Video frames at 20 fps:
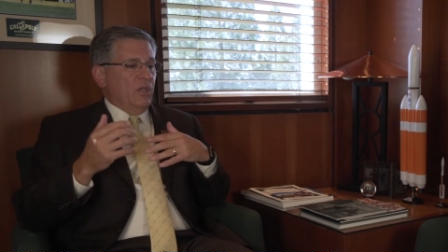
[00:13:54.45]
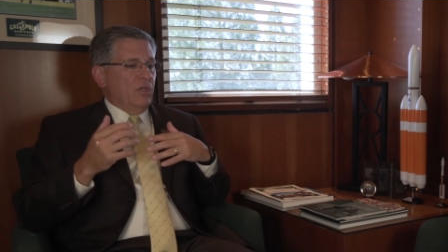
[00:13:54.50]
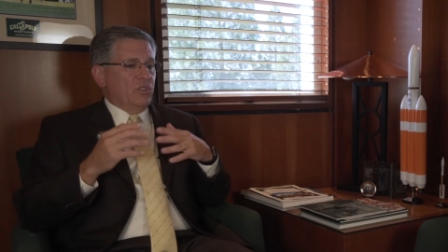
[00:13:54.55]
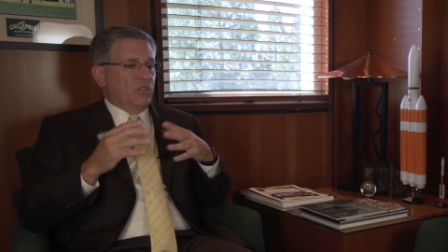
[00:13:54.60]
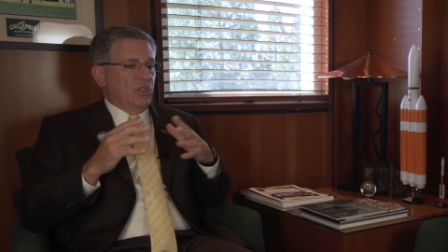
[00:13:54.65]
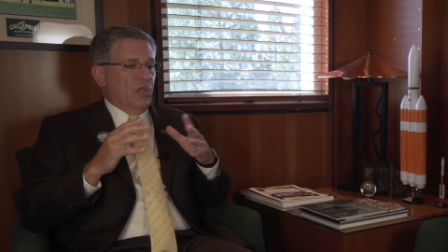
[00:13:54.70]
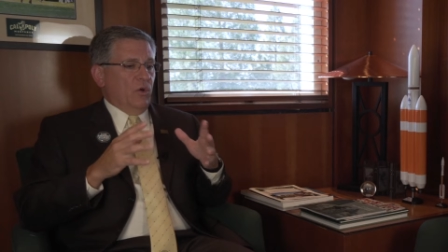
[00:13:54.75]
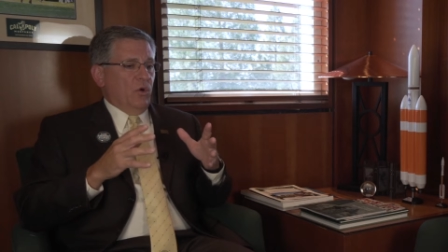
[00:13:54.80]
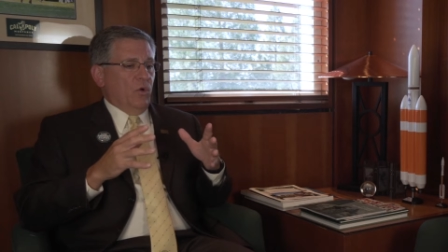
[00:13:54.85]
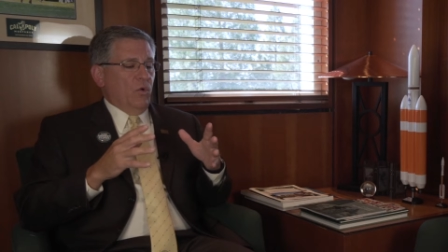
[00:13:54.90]

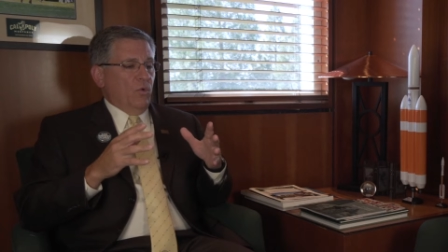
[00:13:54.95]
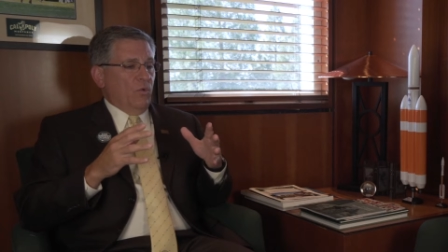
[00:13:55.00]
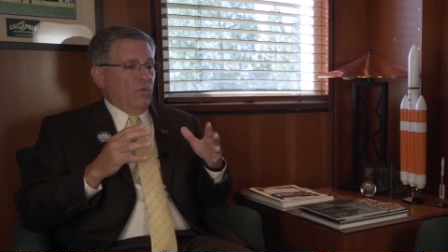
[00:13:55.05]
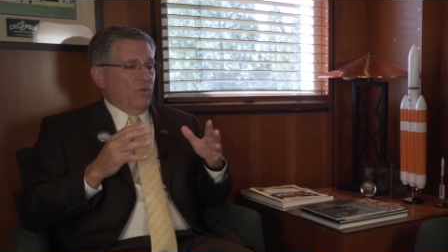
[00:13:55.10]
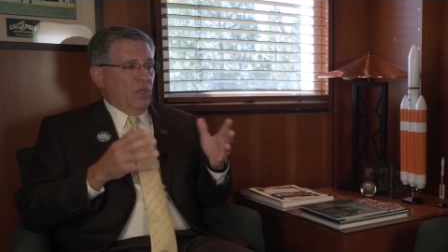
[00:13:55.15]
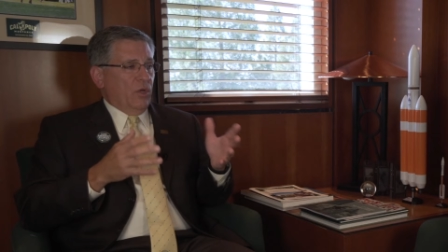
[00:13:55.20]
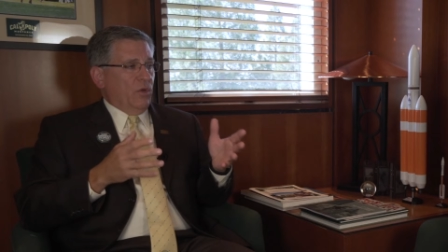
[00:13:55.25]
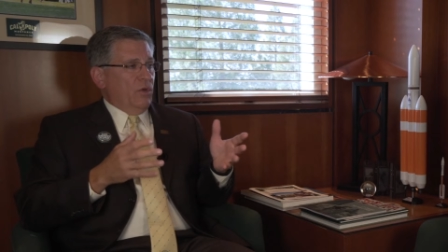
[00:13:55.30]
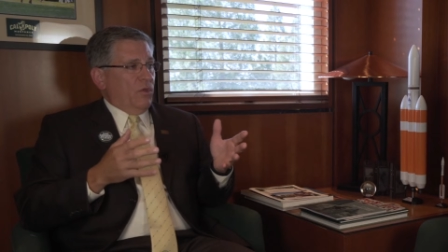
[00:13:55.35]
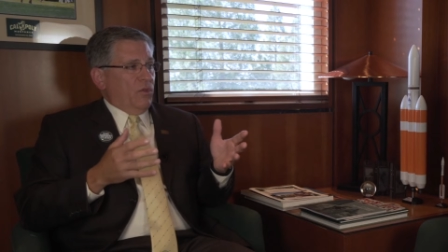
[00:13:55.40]
So
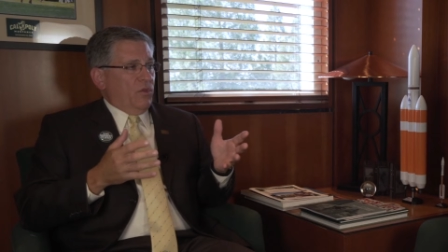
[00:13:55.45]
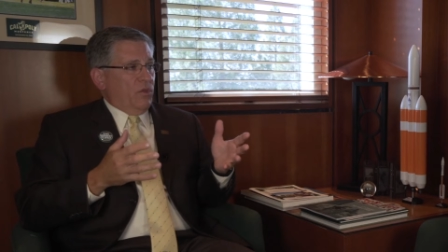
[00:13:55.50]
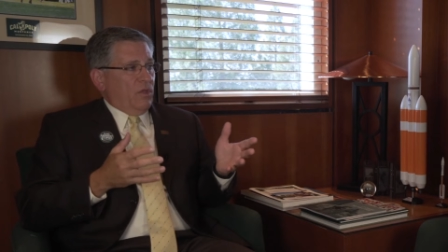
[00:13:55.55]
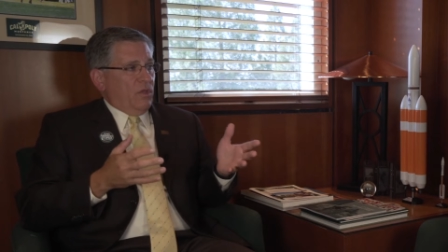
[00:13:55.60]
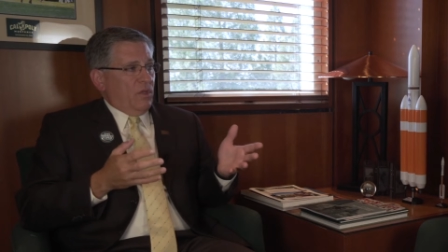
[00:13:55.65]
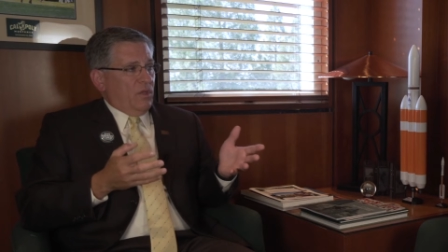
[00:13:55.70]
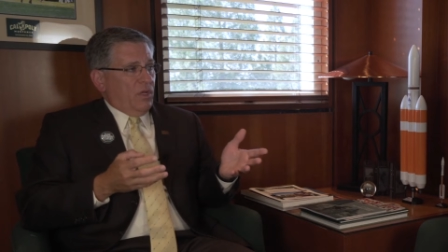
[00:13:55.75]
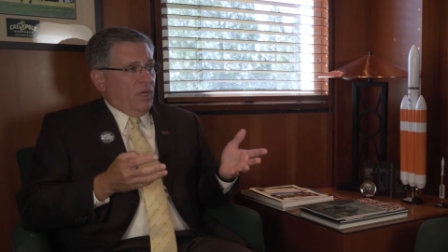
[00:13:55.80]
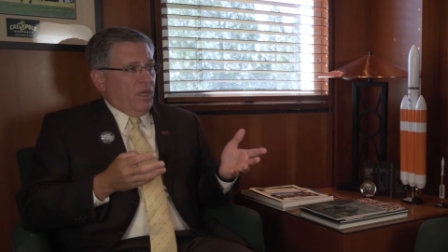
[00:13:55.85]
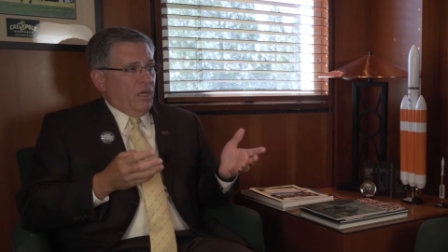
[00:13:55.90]
the,
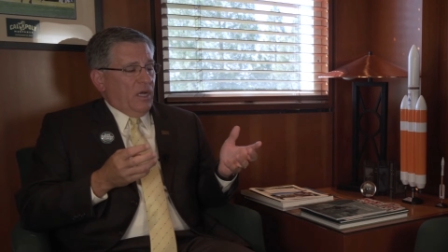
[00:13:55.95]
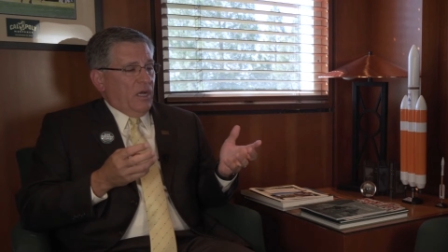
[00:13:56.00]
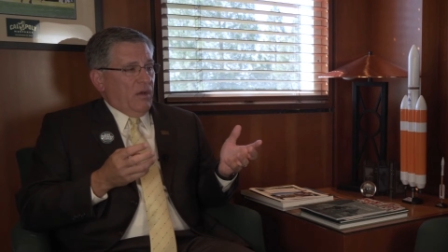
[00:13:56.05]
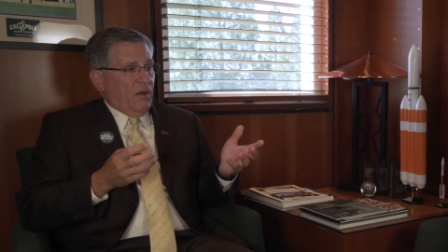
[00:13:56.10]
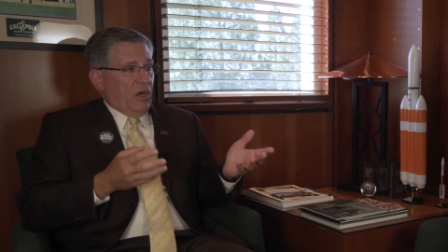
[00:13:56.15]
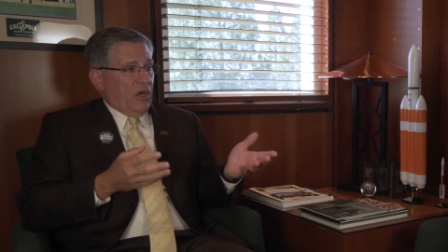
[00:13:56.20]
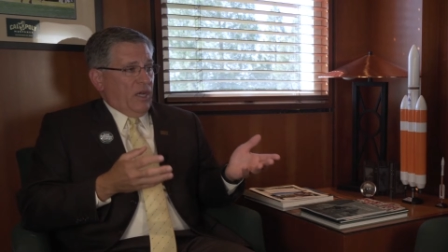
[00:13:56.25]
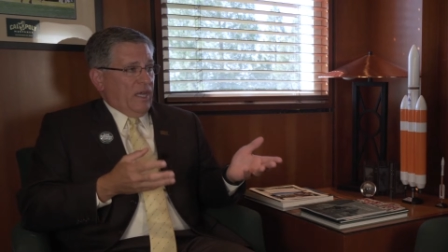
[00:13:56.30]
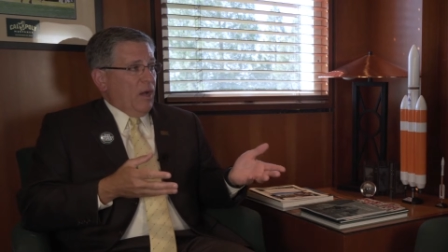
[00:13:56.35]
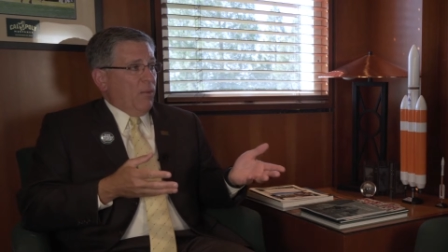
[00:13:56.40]
uh,
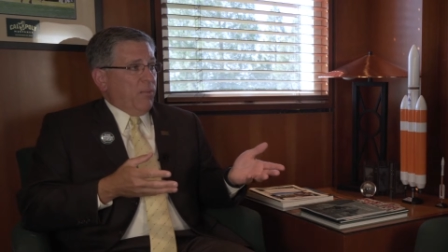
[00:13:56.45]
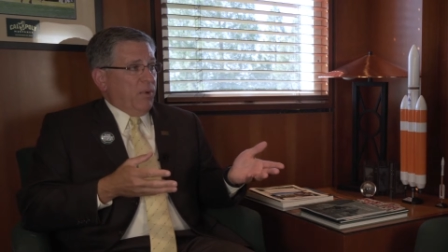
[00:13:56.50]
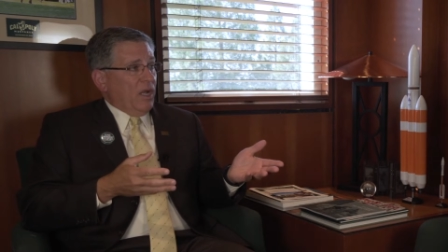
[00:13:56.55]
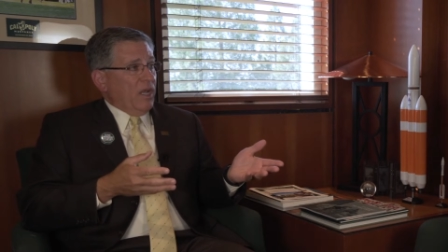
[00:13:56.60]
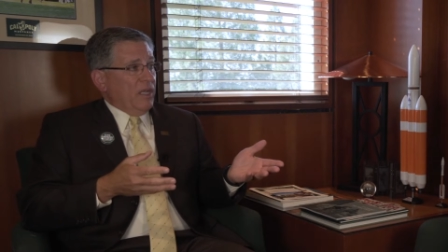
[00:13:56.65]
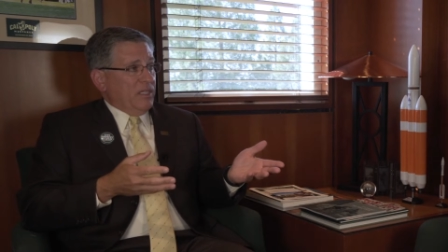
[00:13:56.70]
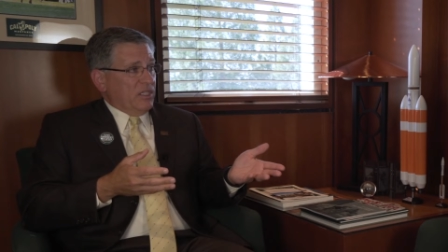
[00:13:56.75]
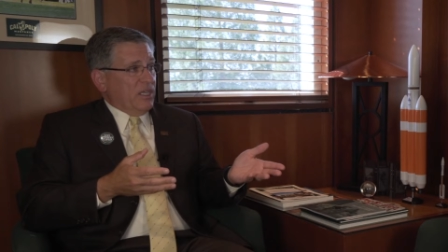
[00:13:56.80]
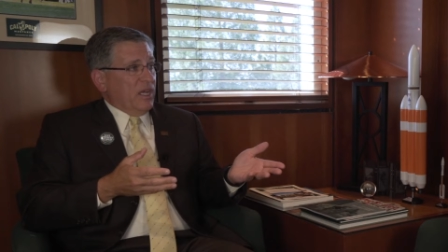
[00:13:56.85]
our Cal Poly